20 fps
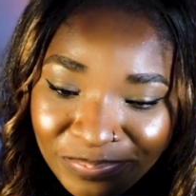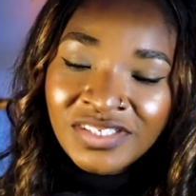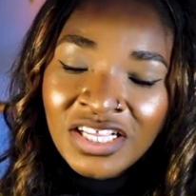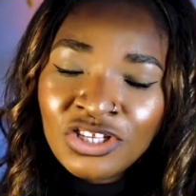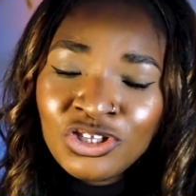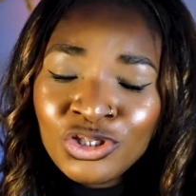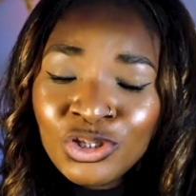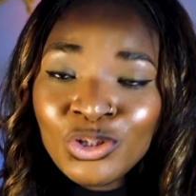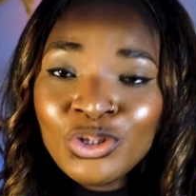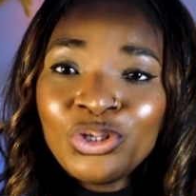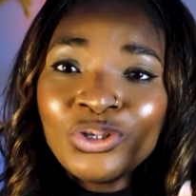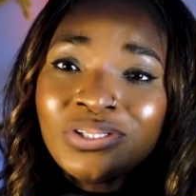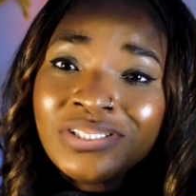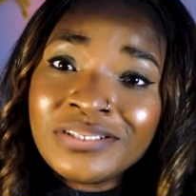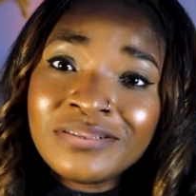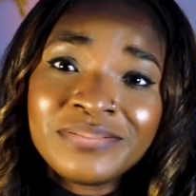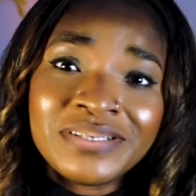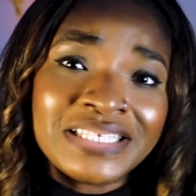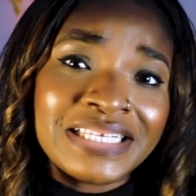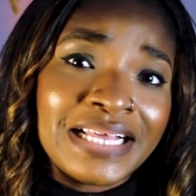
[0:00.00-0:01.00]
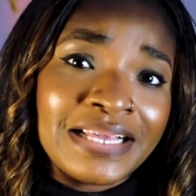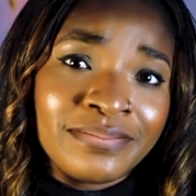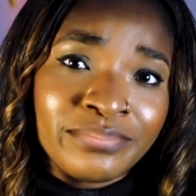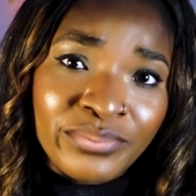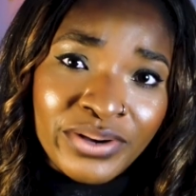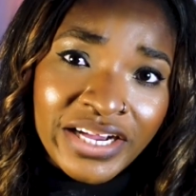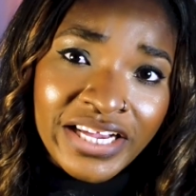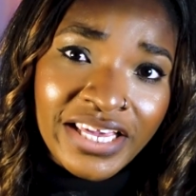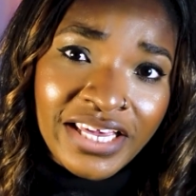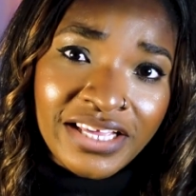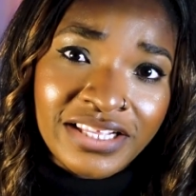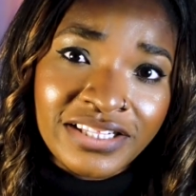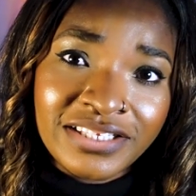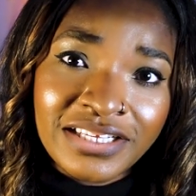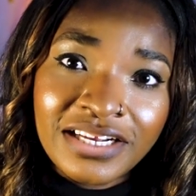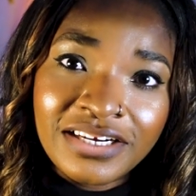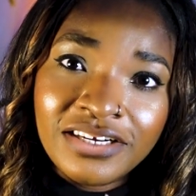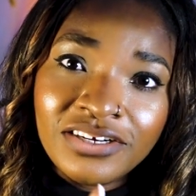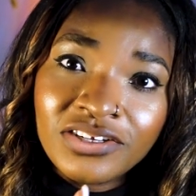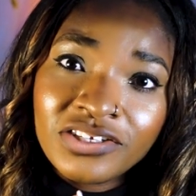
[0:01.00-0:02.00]
So YouTube is like markets,
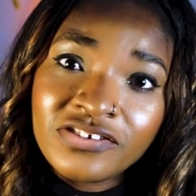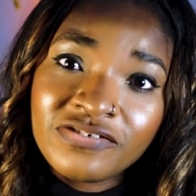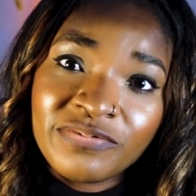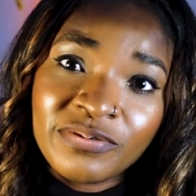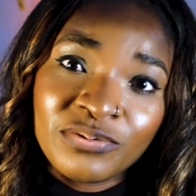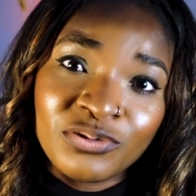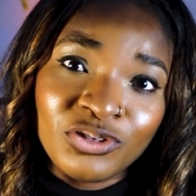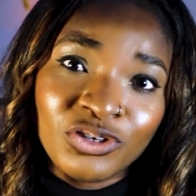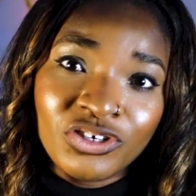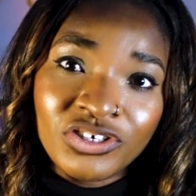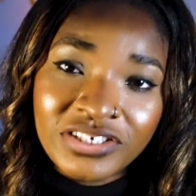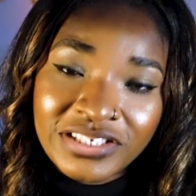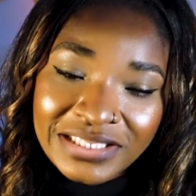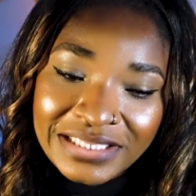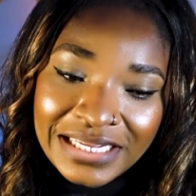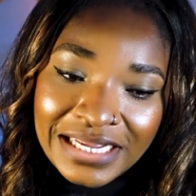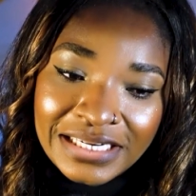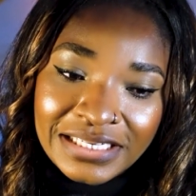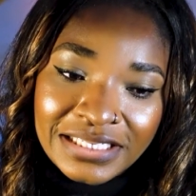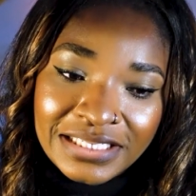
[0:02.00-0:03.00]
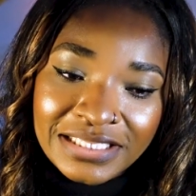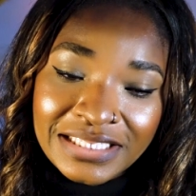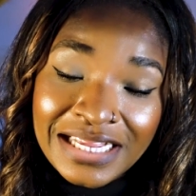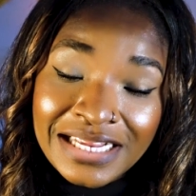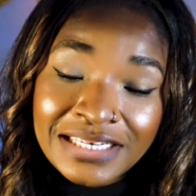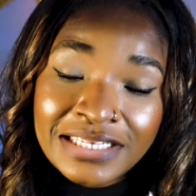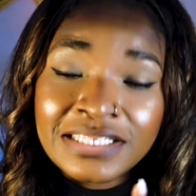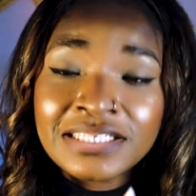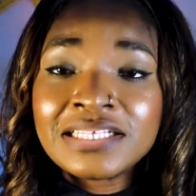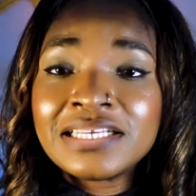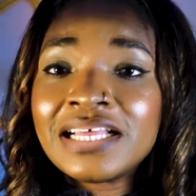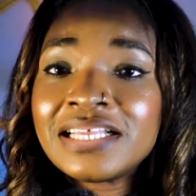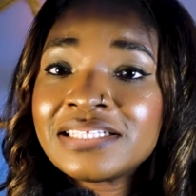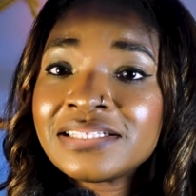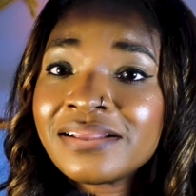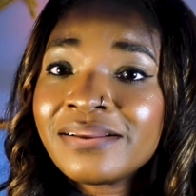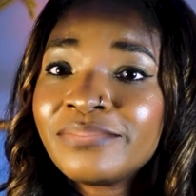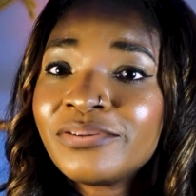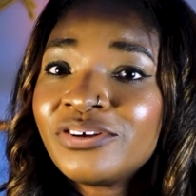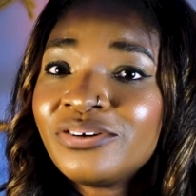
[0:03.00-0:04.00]
and a lot of people don't understand this, and this is the last
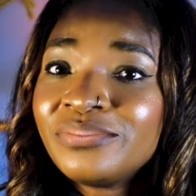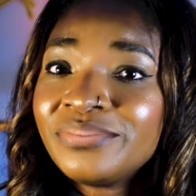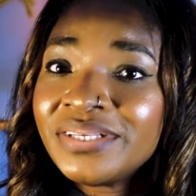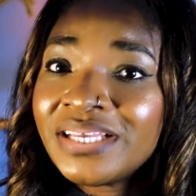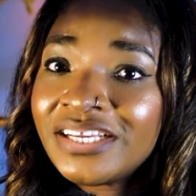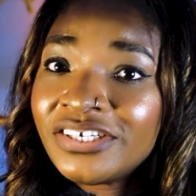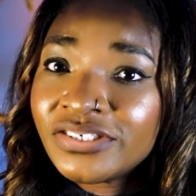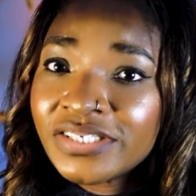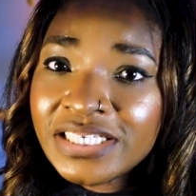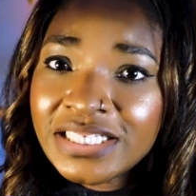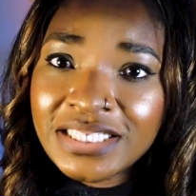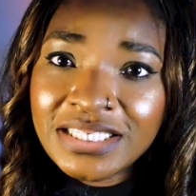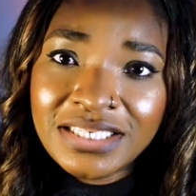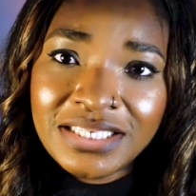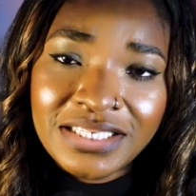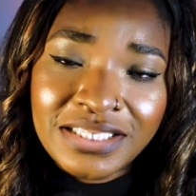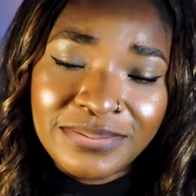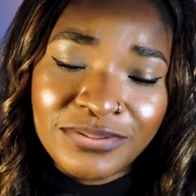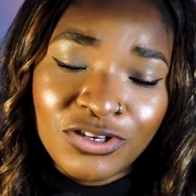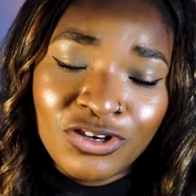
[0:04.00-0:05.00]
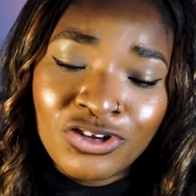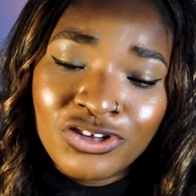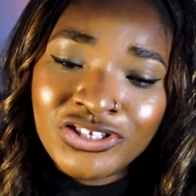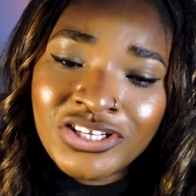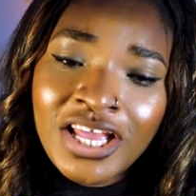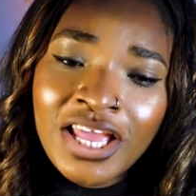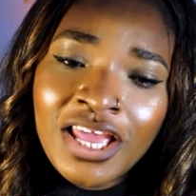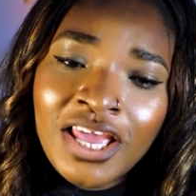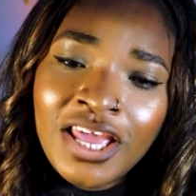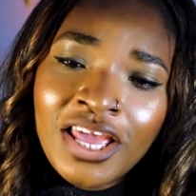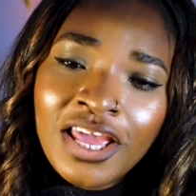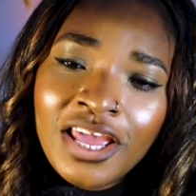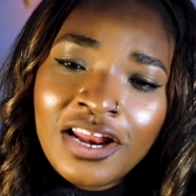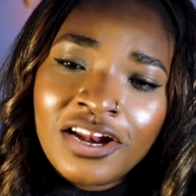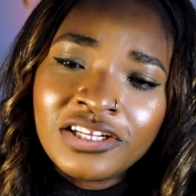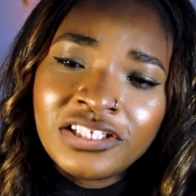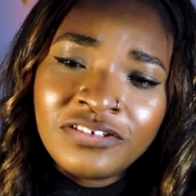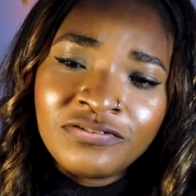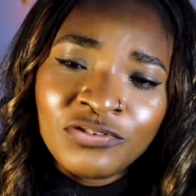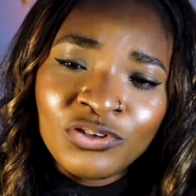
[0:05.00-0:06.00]
time I'm going to be addressing this because a
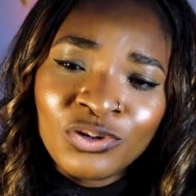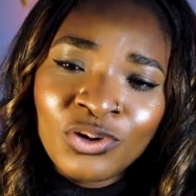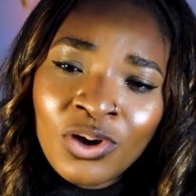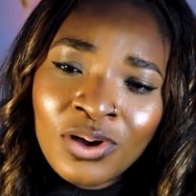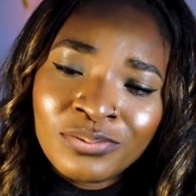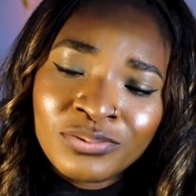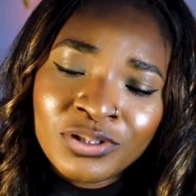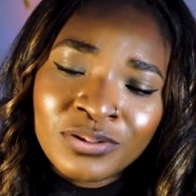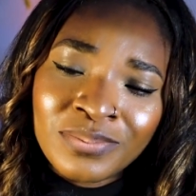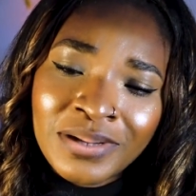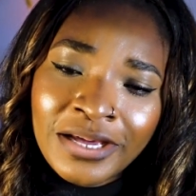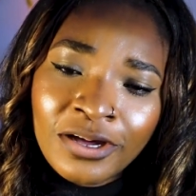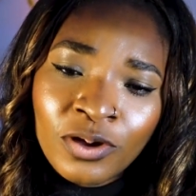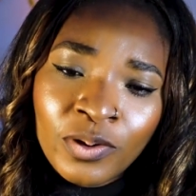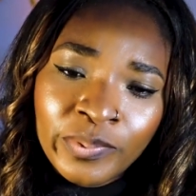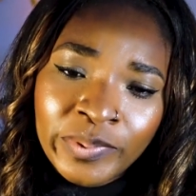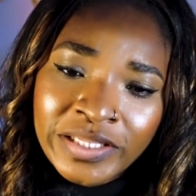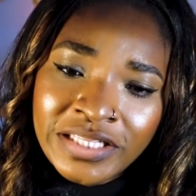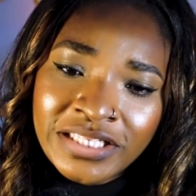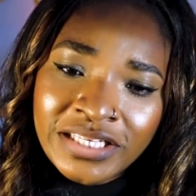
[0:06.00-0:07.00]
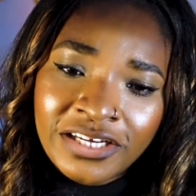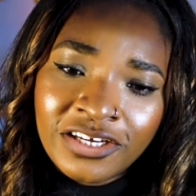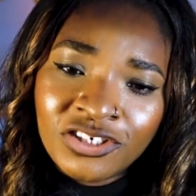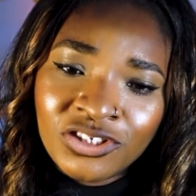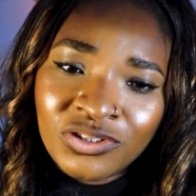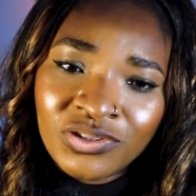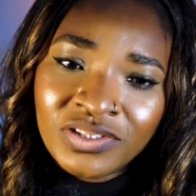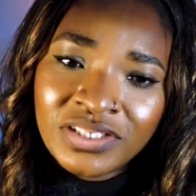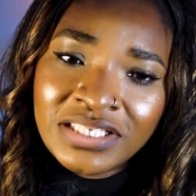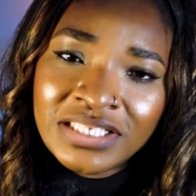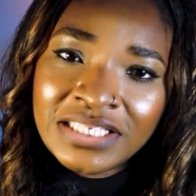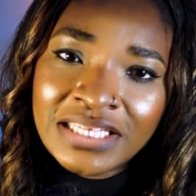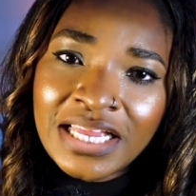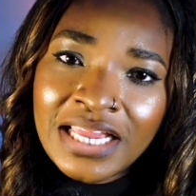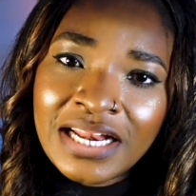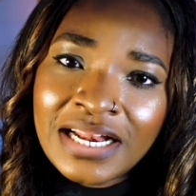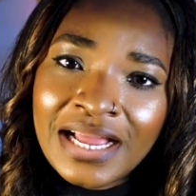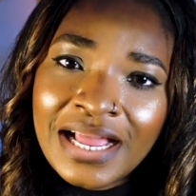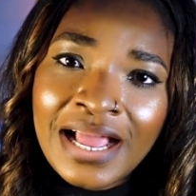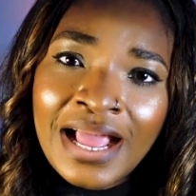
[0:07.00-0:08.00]
lot of you come to my comment section
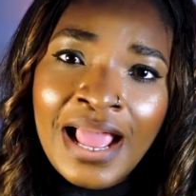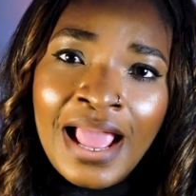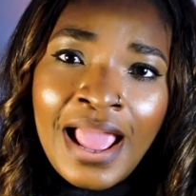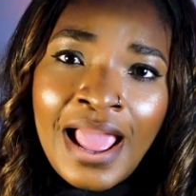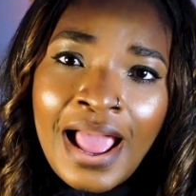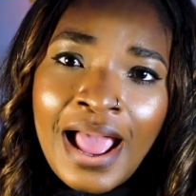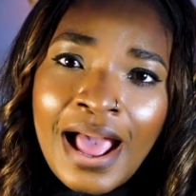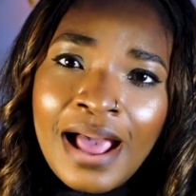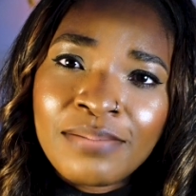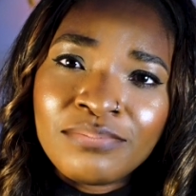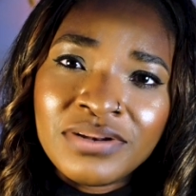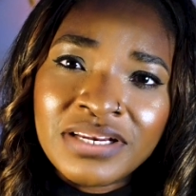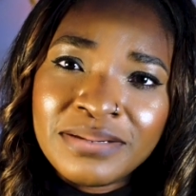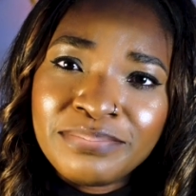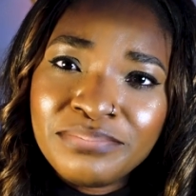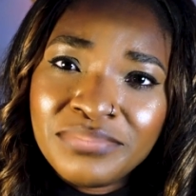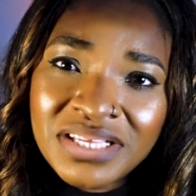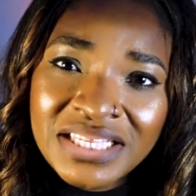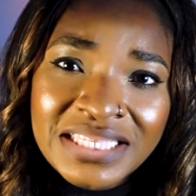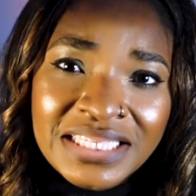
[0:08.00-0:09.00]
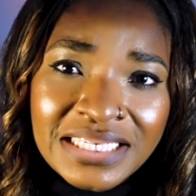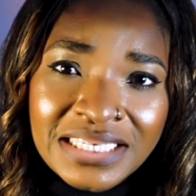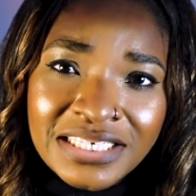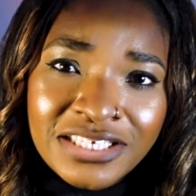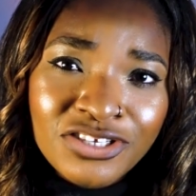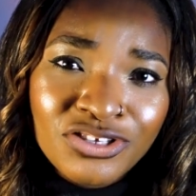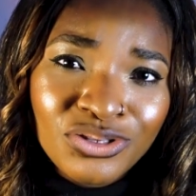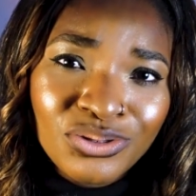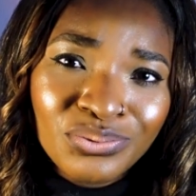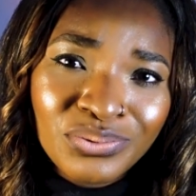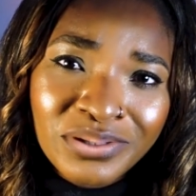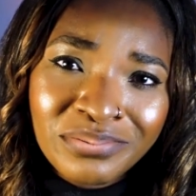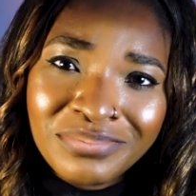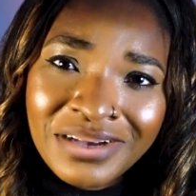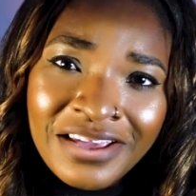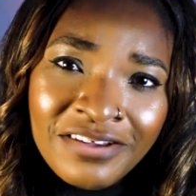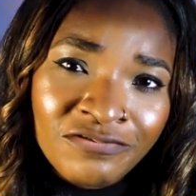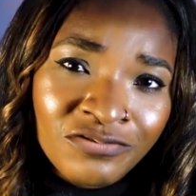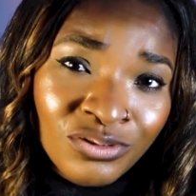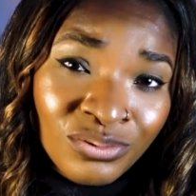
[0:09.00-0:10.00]
saying that I'm misleading you with
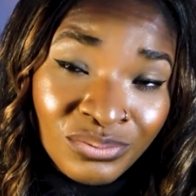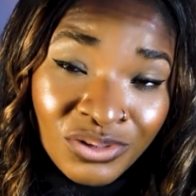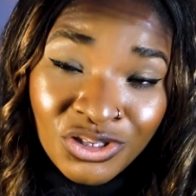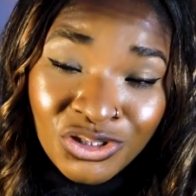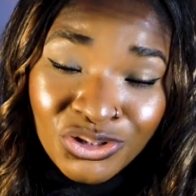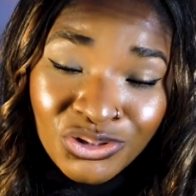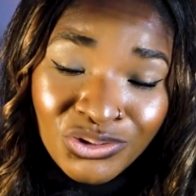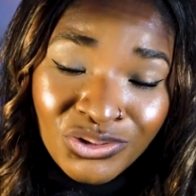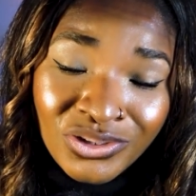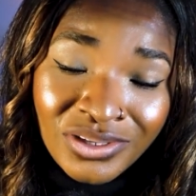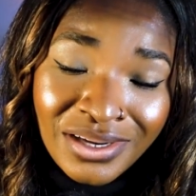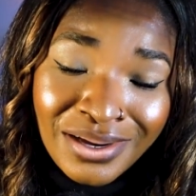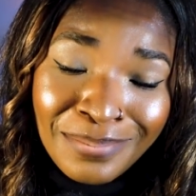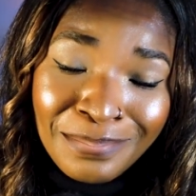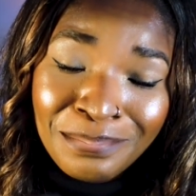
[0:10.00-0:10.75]
my information.